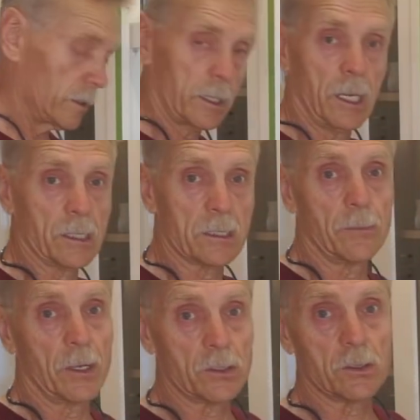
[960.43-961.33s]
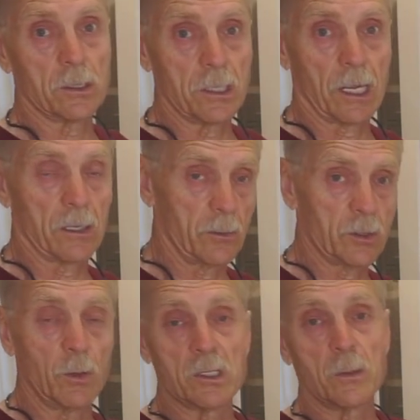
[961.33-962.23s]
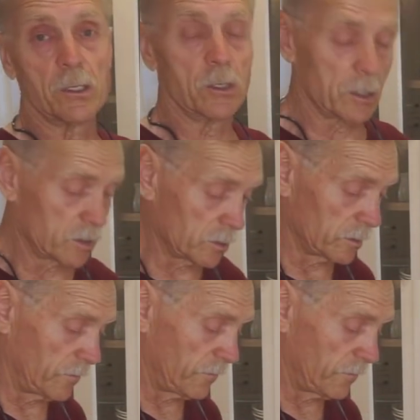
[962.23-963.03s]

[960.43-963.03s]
the kits. I'm not sure exactly which ones, but you can certainly